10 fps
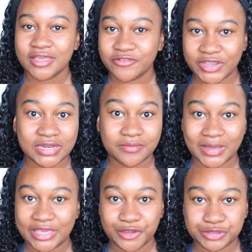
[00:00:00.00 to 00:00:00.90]
creating
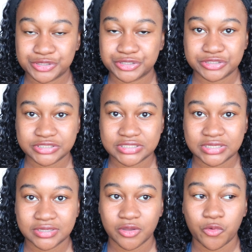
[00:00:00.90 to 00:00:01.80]
my characters.
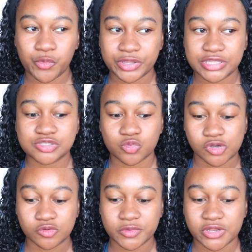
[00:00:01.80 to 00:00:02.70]
With his
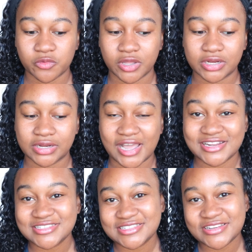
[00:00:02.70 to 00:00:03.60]
world building one, I
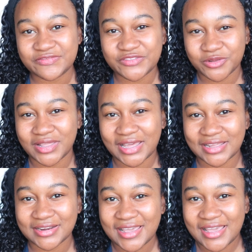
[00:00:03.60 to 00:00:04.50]
just didn't feel
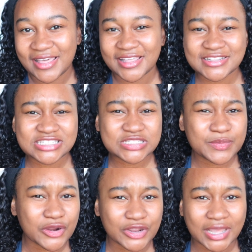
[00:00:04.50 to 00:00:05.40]
that
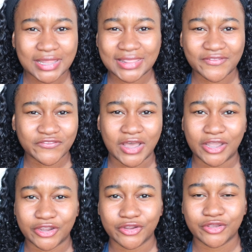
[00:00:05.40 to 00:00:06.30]
spark, that
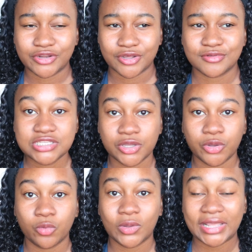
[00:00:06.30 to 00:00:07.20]
fire, you know.
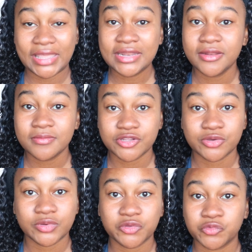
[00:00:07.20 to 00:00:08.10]
So what I ended up
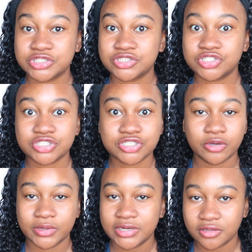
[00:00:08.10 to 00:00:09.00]
doing was just
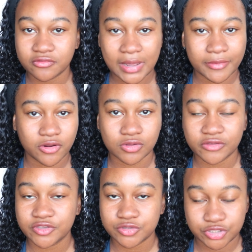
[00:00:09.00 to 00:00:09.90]
going on the rabbit hole
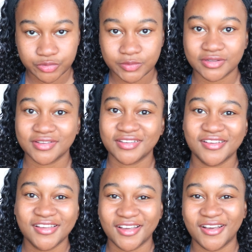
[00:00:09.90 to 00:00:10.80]
of YouTube,
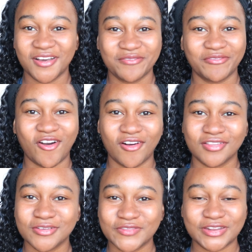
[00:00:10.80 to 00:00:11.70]

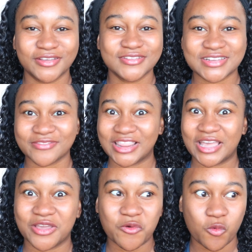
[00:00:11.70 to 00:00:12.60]
all the videos that were
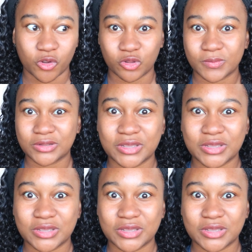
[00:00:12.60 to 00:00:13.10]
like world